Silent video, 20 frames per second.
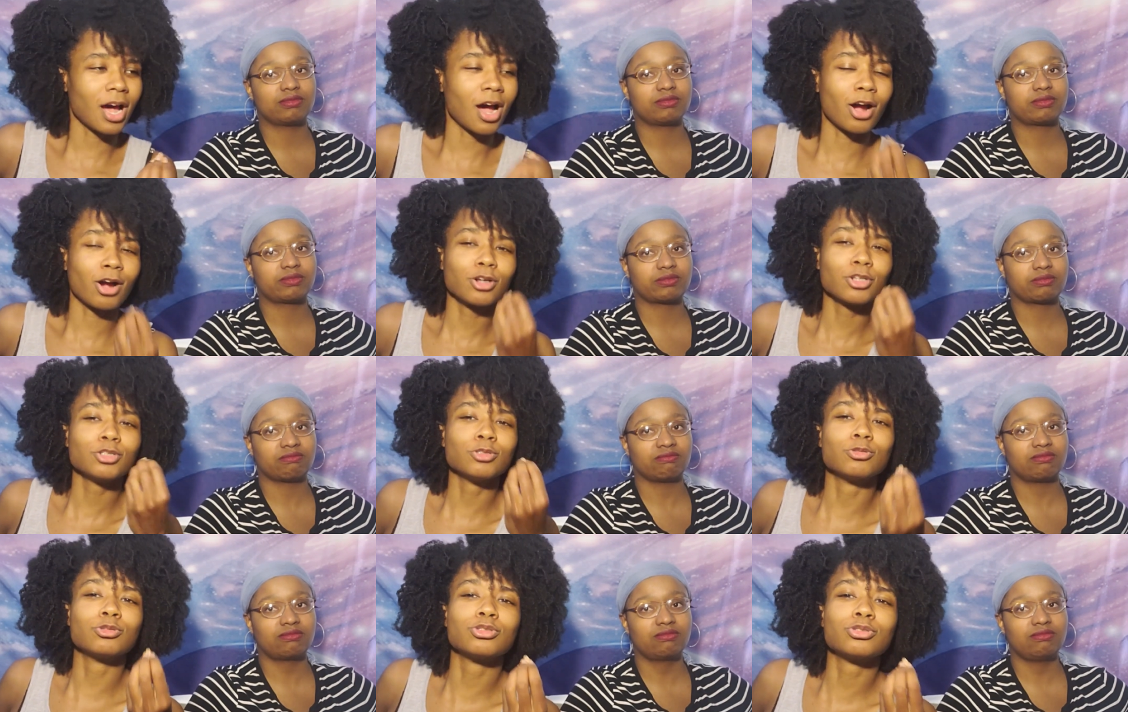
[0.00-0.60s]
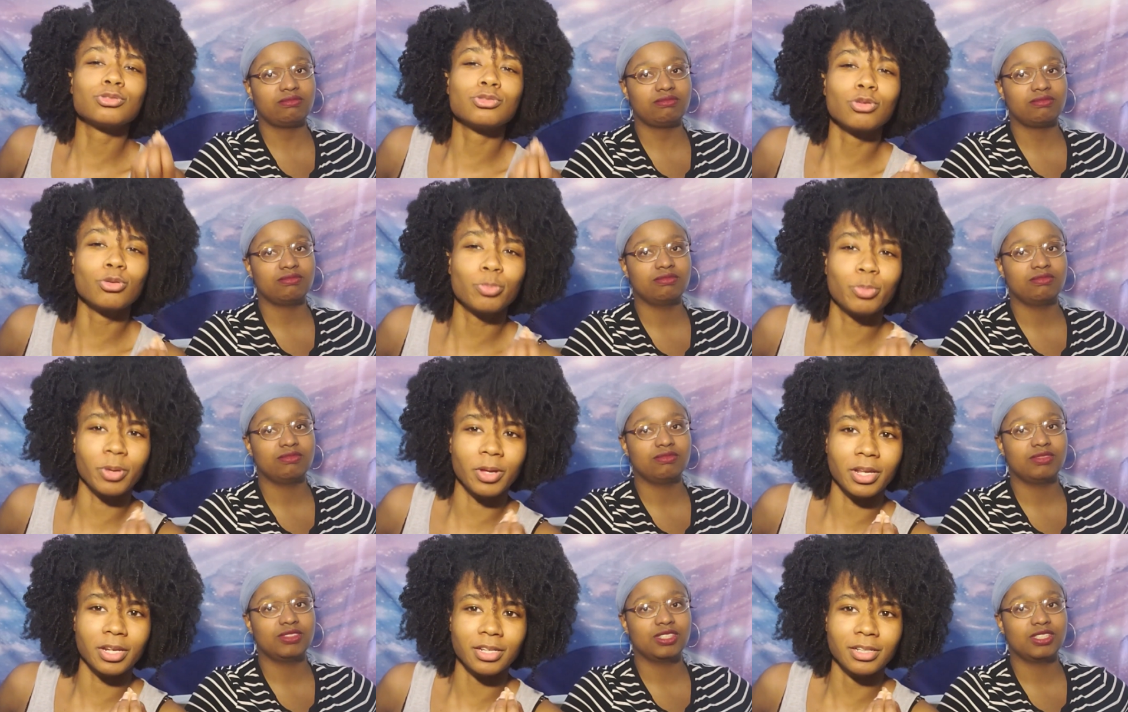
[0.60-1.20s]
Speaker 1: are you
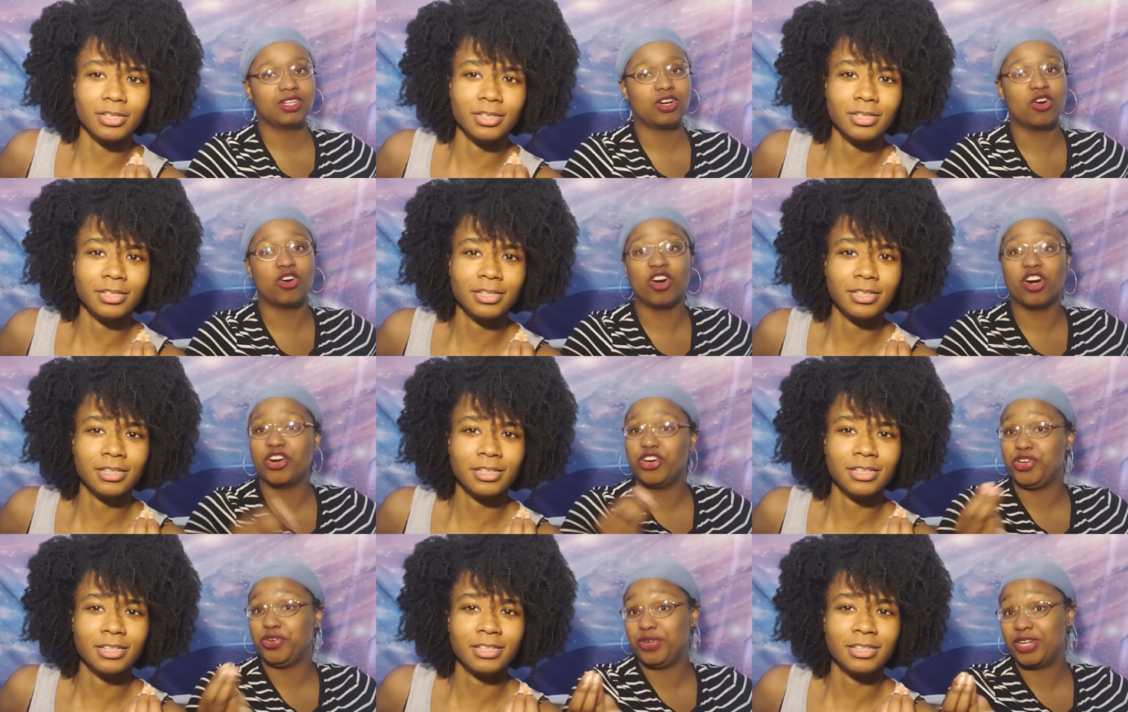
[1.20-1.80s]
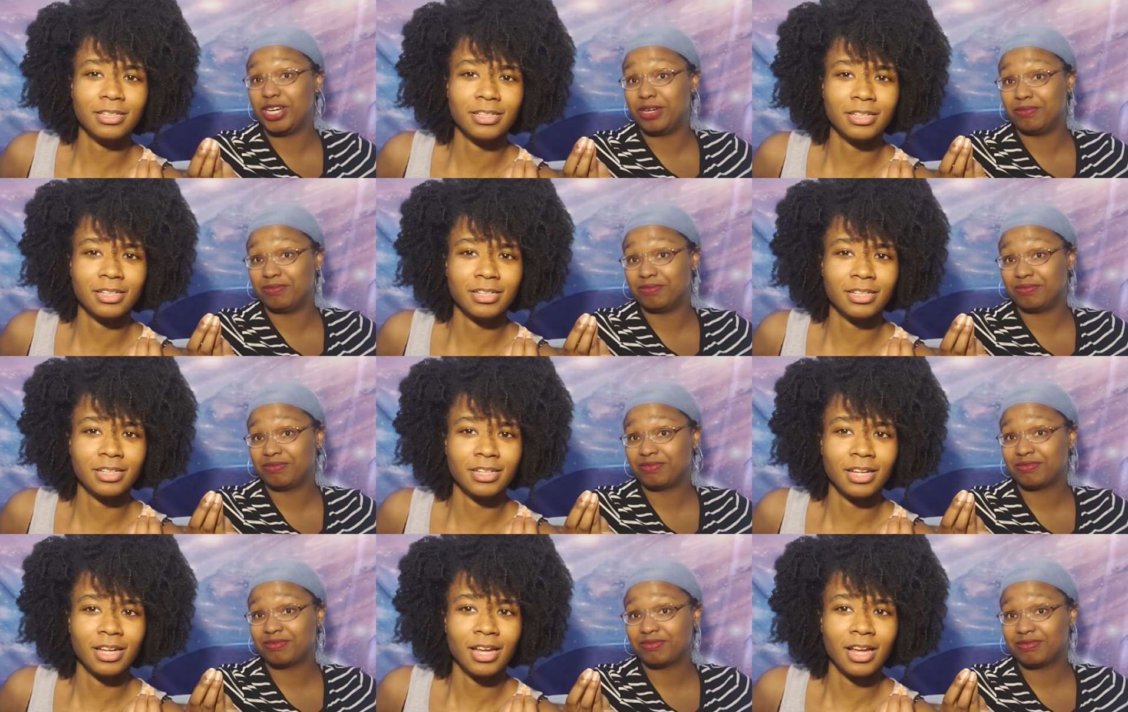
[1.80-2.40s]
stupid or are you dumb?
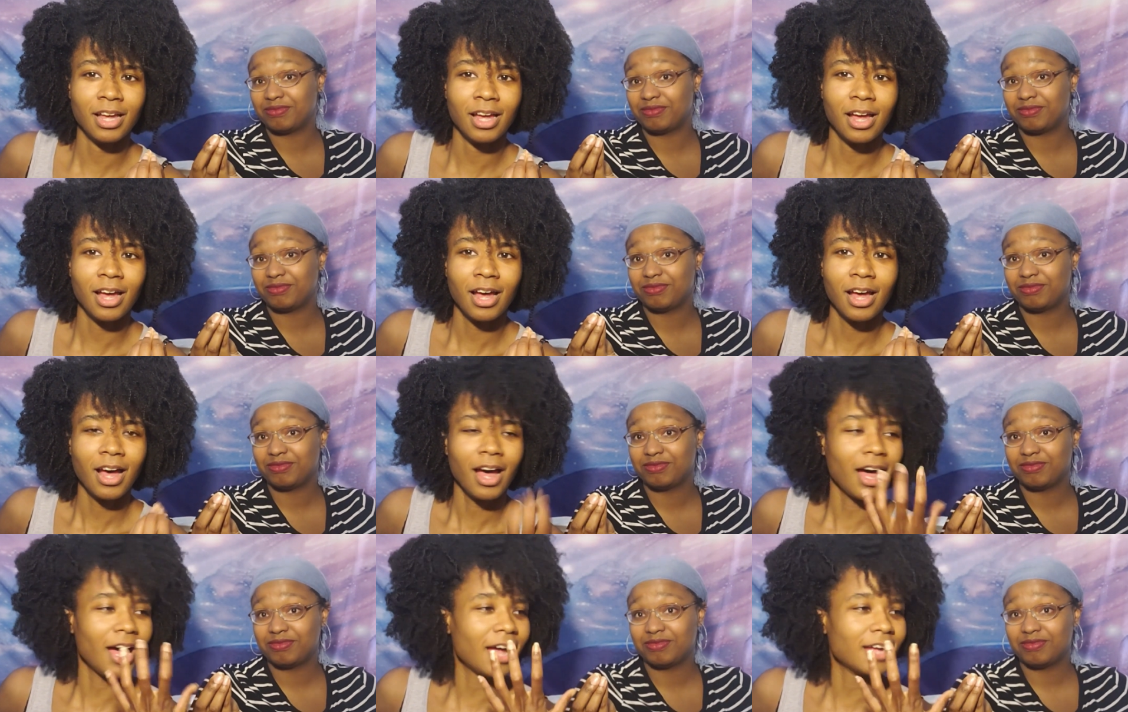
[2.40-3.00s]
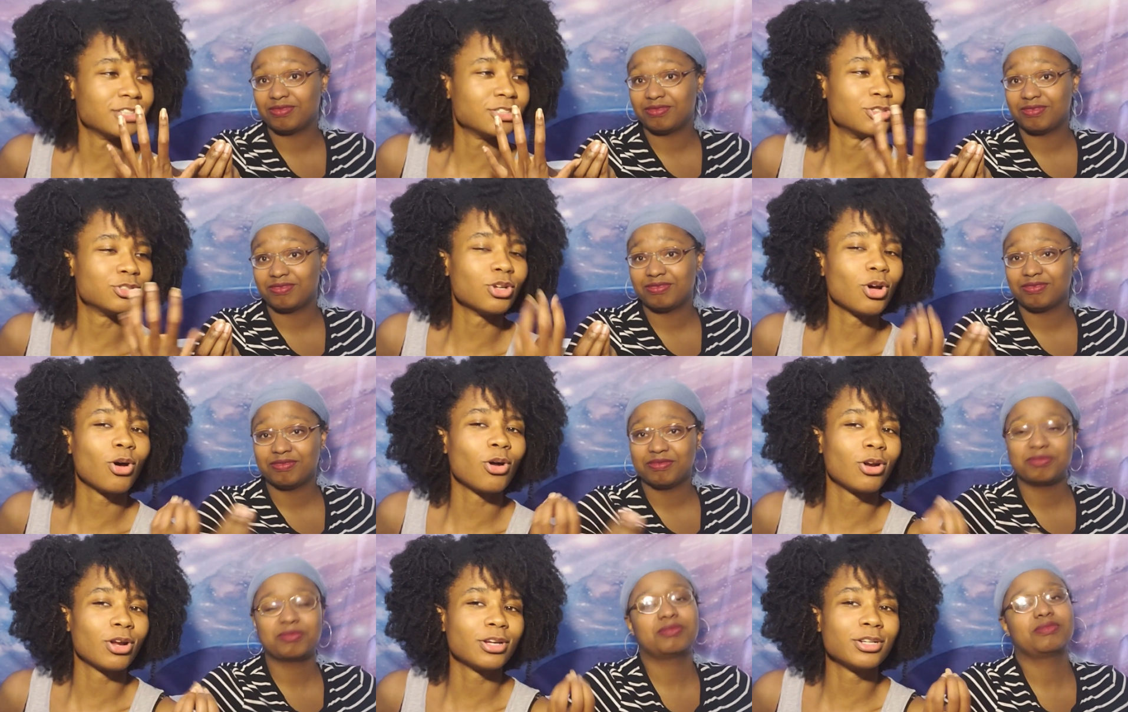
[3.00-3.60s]
I
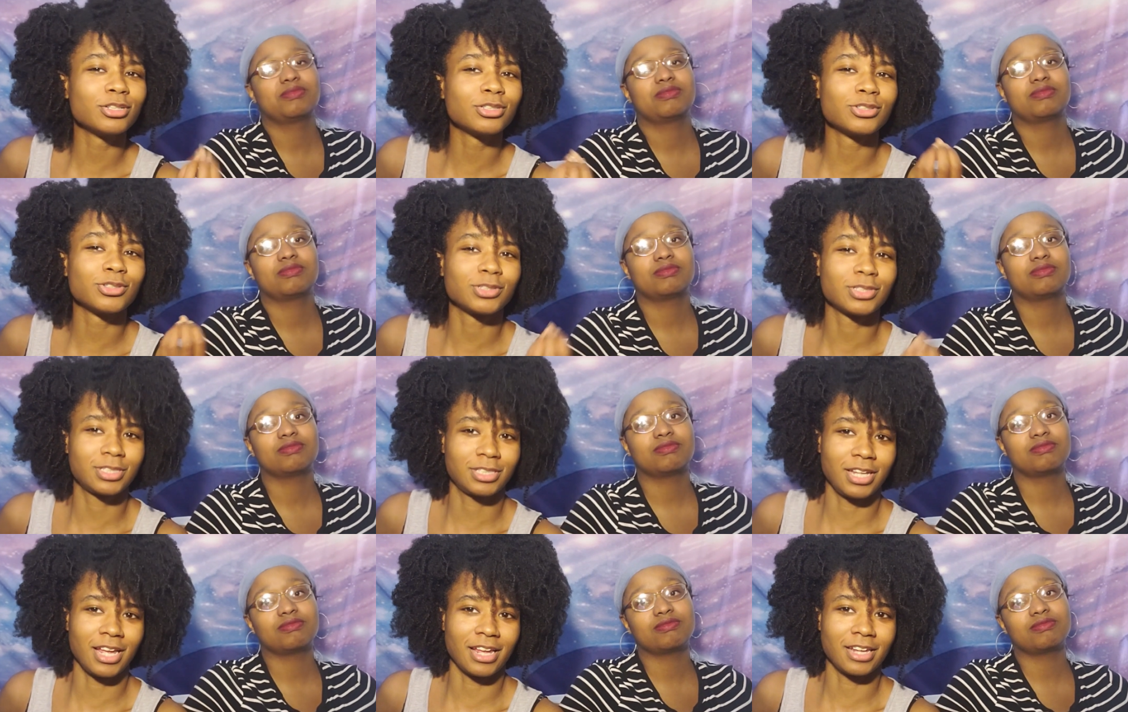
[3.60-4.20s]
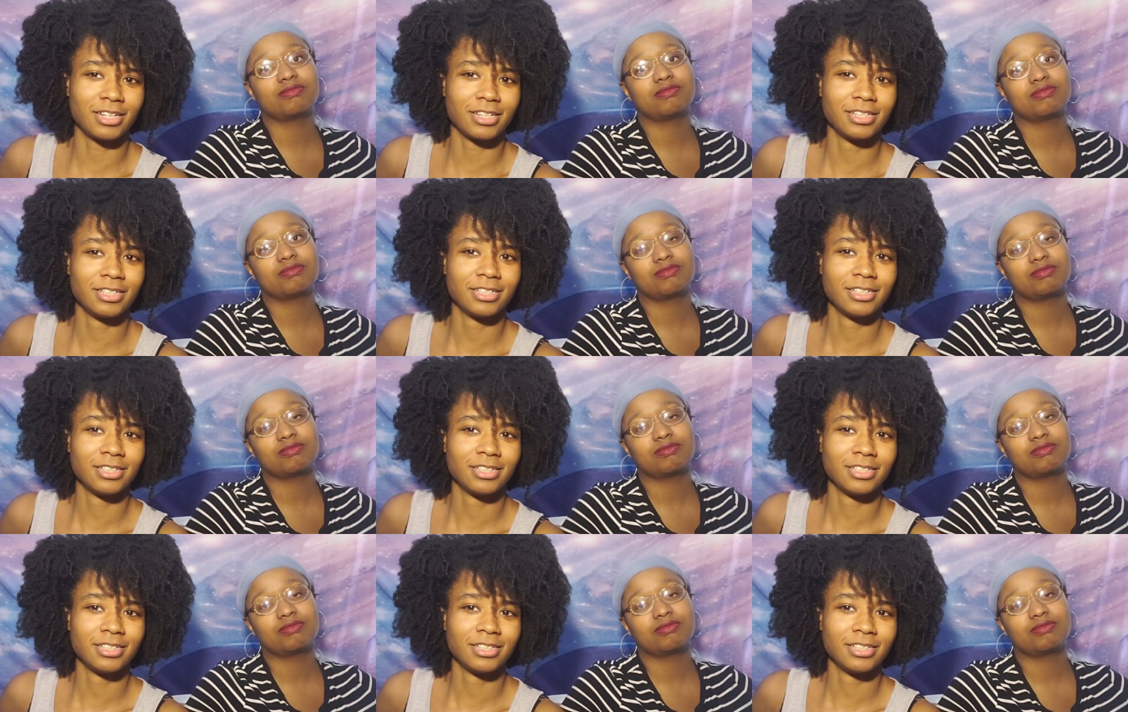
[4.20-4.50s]
don't understand.